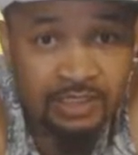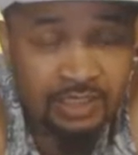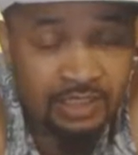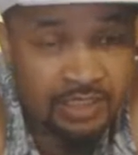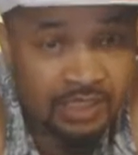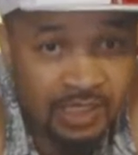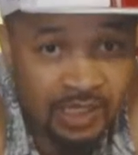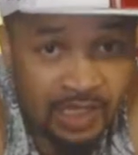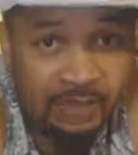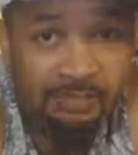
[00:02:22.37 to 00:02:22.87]

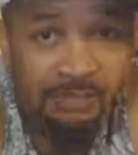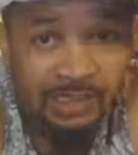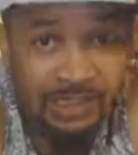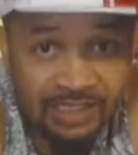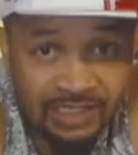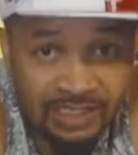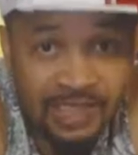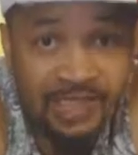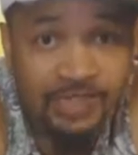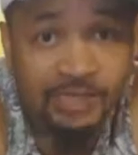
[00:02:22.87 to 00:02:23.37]

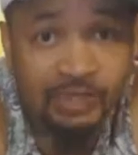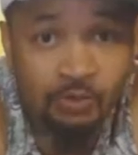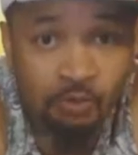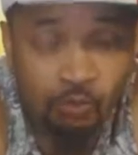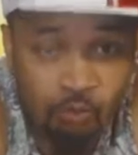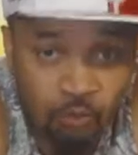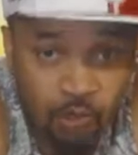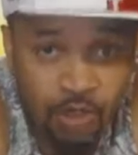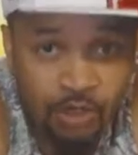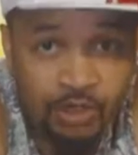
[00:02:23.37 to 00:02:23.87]

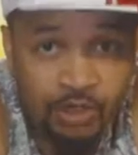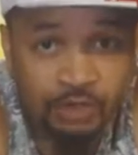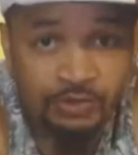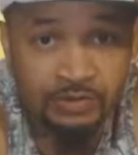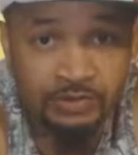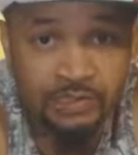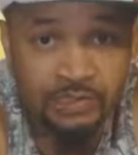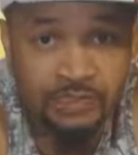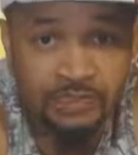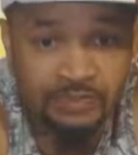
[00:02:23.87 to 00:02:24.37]
complicated
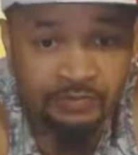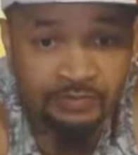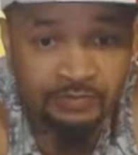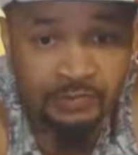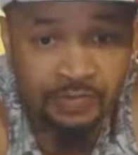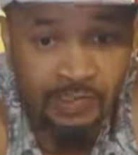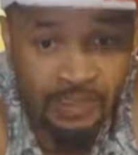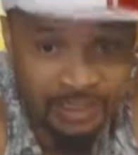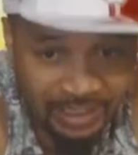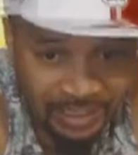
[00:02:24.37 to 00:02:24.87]
words.
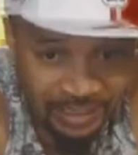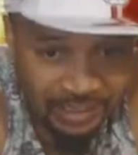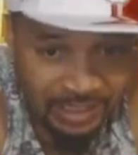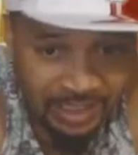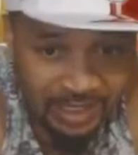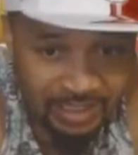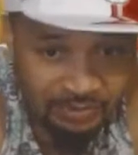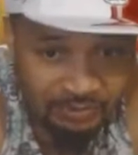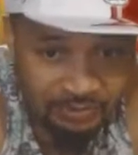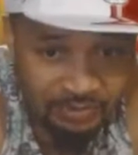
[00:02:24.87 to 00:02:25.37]
And I
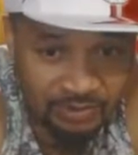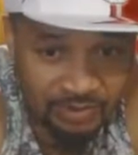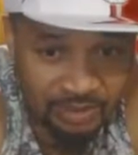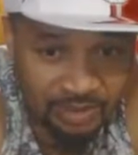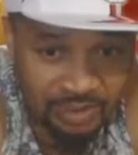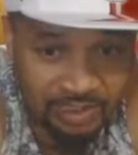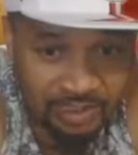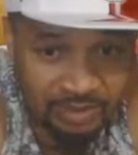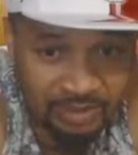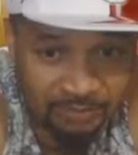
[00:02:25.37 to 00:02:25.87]
like
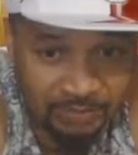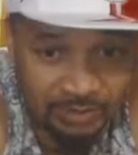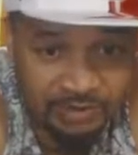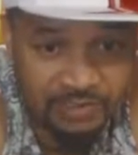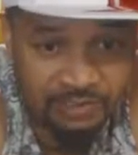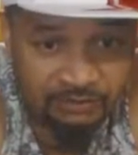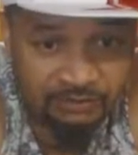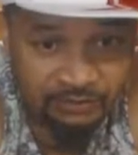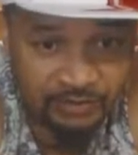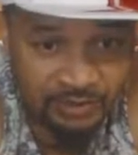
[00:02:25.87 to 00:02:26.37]

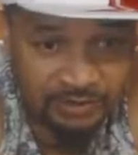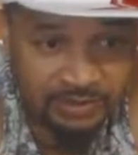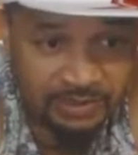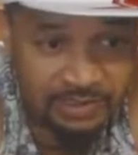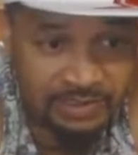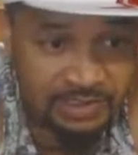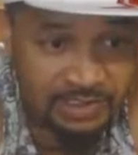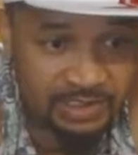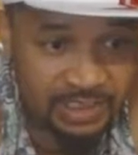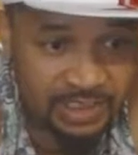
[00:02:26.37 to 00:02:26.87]

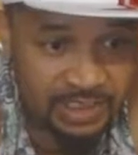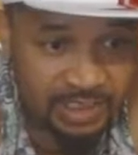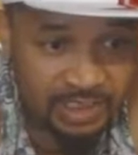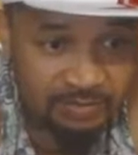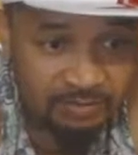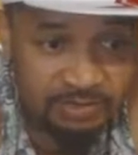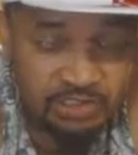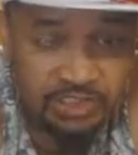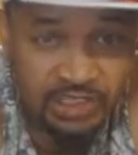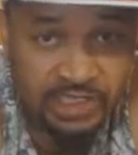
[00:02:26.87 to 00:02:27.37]
perseverance
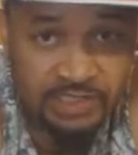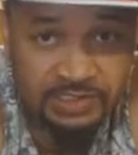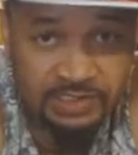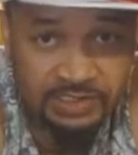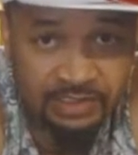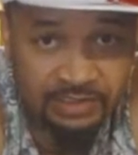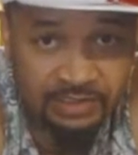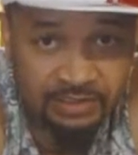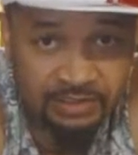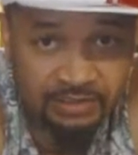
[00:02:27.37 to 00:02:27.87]
and
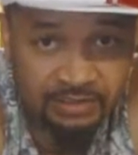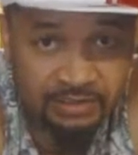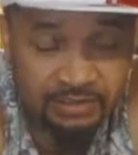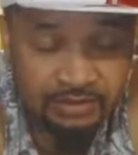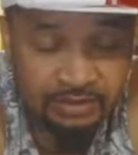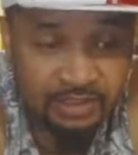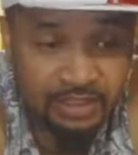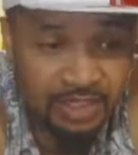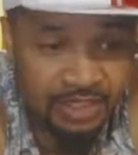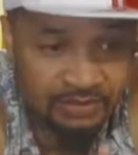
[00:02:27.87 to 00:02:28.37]
majestic.
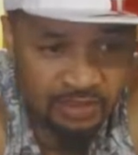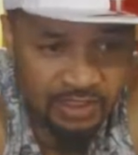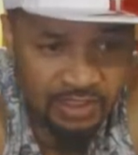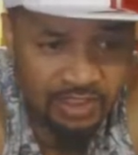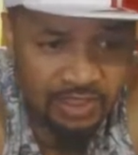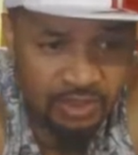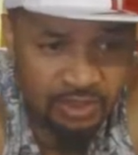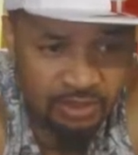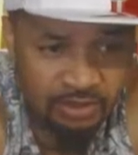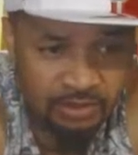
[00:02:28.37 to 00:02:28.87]
I
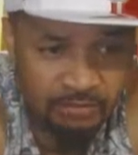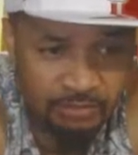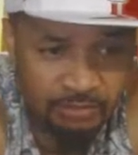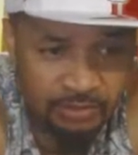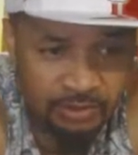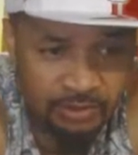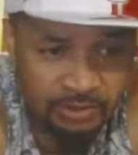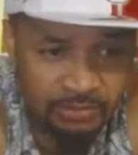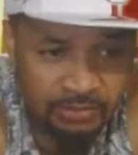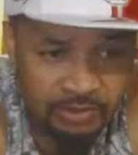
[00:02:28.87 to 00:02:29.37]
think I heard
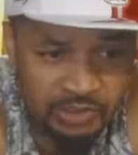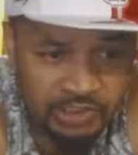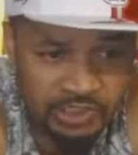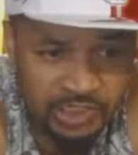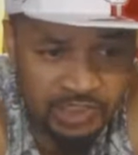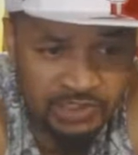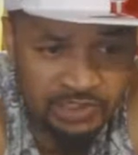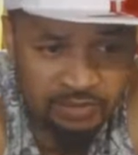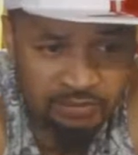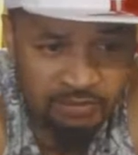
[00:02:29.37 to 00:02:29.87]

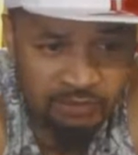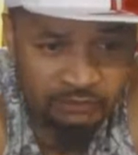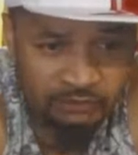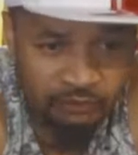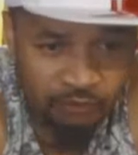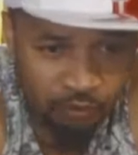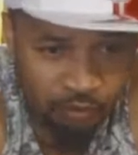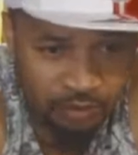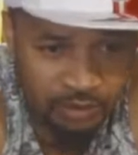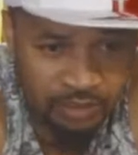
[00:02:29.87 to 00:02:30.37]
majestic
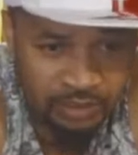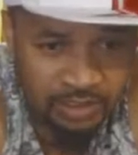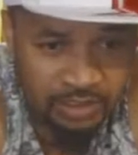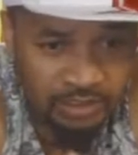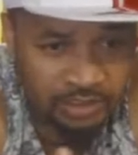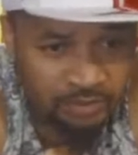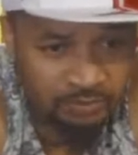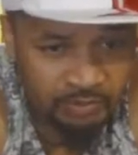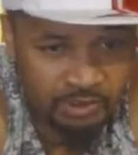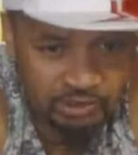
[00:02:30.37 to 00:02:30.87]
before.
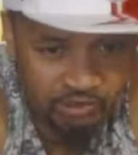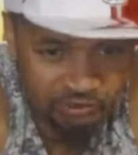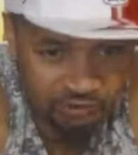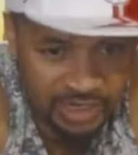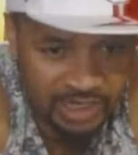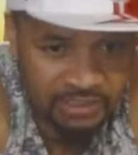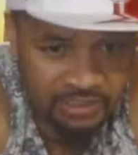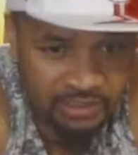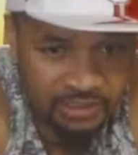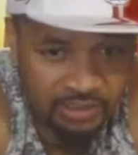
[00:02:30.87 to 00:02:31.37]
But
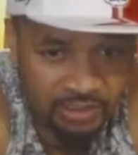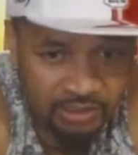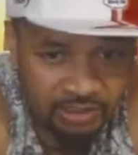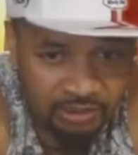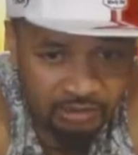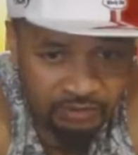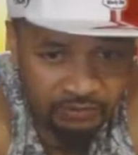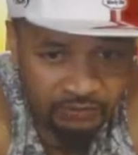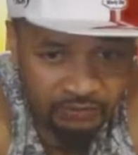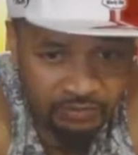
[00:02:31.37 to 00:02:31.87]
tragedy I
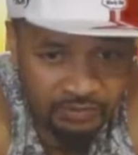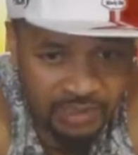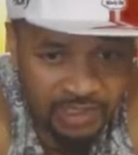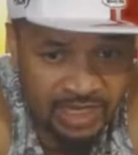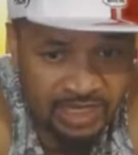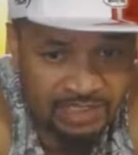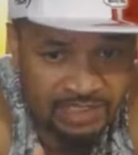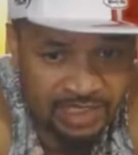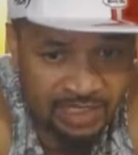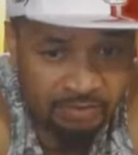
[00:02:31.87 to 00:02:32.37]
heard a few
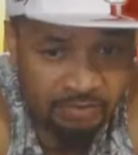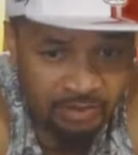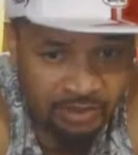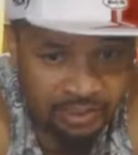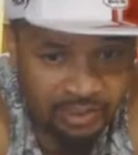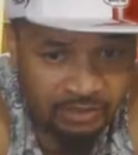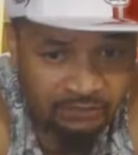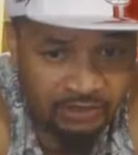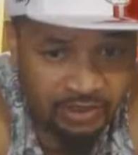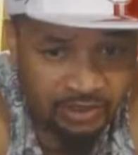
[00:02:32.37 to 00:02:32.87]
times, and I
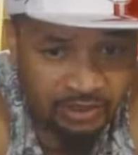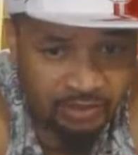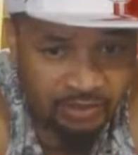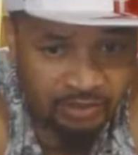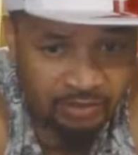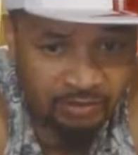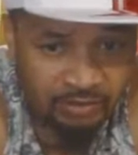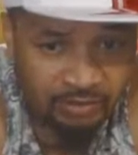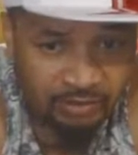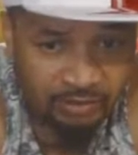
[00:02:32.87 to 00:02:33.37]
believe I
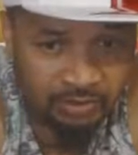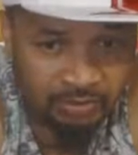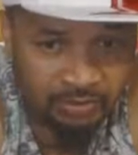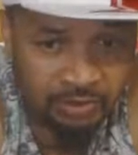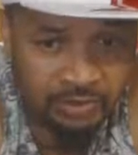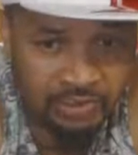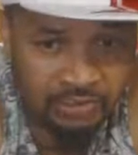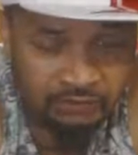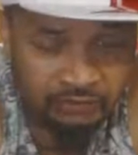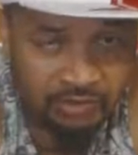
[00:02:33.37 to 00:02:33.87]
heard
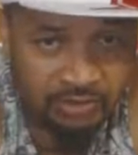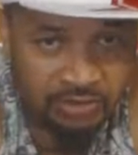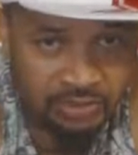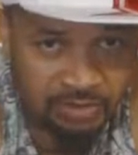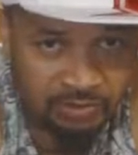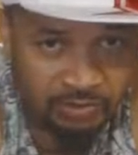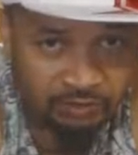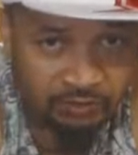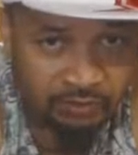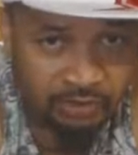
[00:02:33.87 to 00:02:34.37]

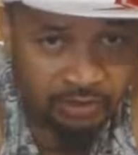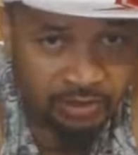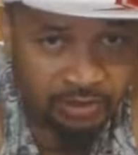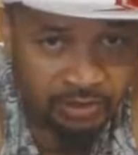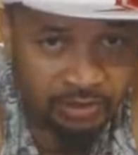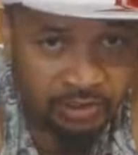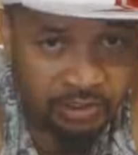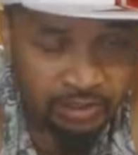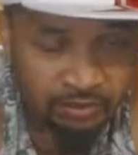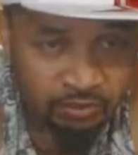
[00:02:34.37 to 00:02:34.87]
Perseverance before
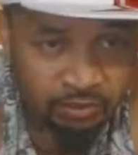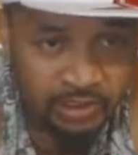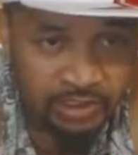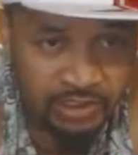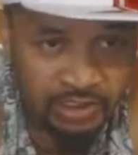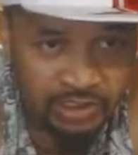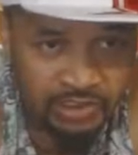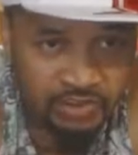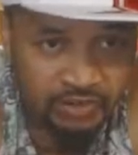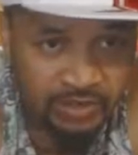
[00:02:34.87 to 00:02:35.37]
on one
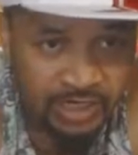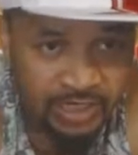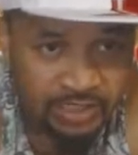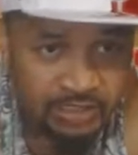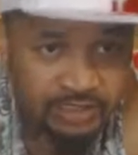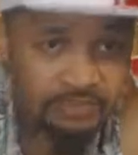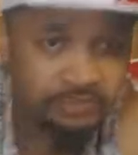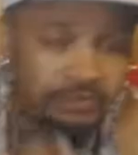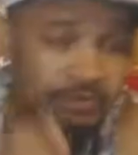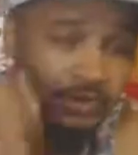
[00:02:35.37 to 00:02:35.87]
of his
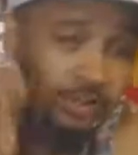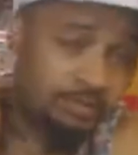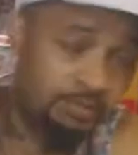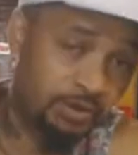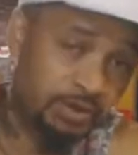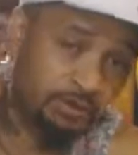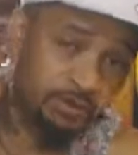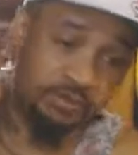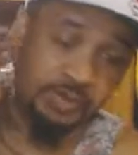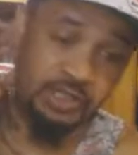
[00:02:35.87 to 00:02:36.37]
tracks.
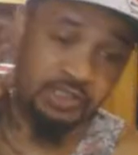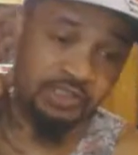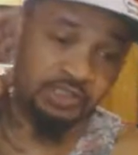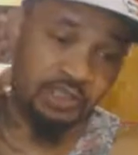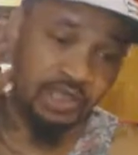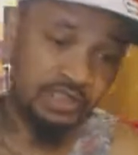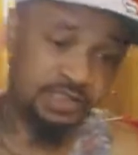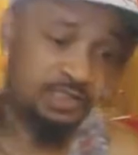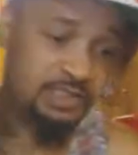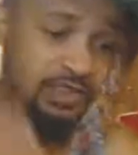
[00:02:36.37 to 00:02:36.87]
But we about to
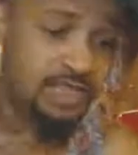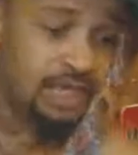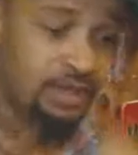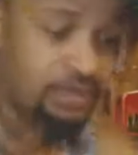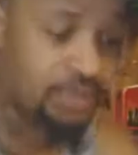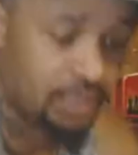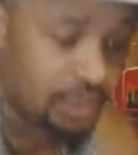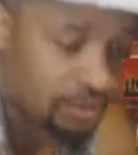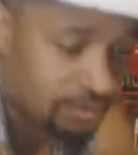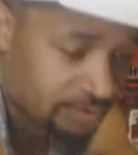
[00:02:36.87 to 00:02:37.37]
check this
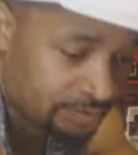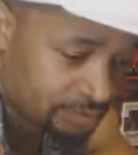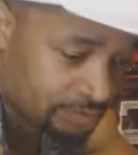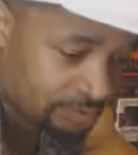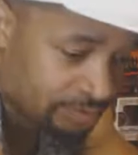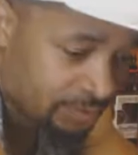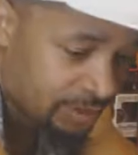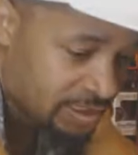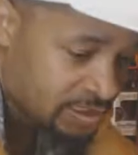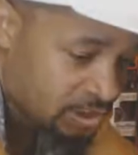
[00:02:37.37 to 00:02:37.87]
out, y'all.
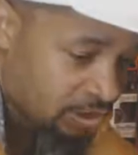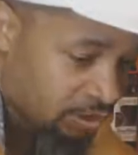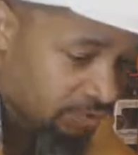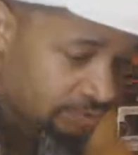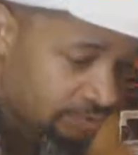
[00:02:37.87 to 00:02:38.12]
Let's go.